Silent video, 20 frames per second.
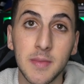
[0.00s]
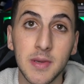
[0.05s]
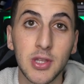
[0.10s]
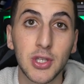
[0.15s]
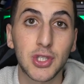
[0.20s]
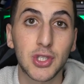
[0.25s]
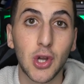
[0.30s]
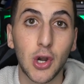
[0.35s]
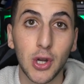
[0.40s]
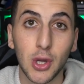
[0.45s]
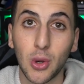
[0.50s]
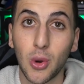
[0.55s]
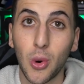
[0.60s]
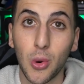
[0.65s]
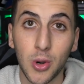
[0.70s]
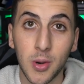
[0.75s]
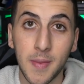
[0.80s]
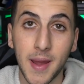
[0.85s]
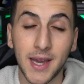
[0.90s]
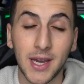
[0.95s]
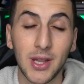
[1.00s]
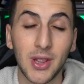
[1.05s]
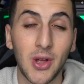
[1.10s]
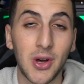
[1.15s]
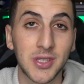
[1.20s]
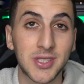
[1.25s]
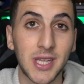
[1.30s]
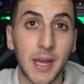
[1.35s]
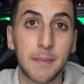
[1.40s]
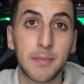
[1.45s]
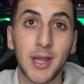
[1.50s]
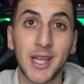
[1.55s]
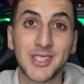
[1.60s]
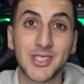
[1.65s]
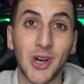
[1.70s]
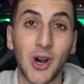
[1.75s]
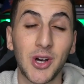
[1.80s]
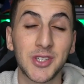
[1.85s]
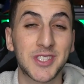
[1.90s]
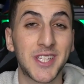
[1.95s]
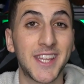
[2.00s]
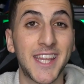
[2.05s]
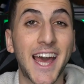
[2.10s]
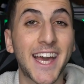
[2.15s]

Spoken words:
be the starting cornerback alongside Bless Austin.